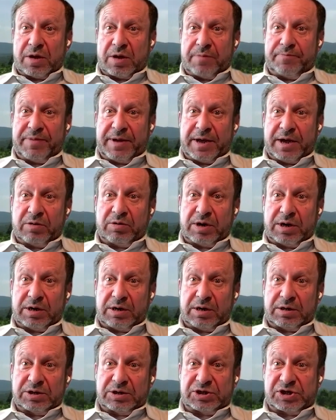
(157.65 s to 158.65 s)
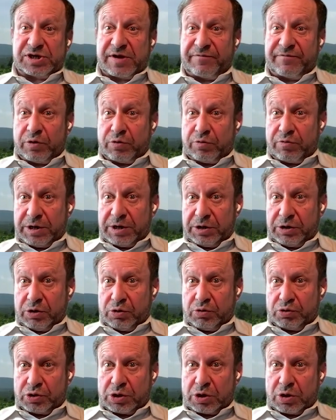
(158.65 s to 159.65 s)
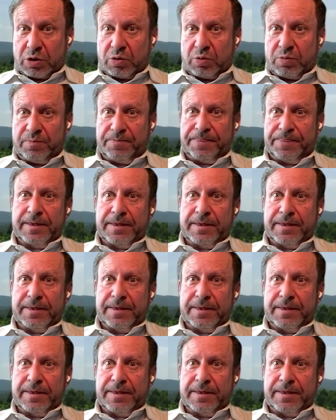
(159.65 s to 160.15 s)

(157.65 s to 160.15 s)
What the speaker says: about 7 or 8 years ago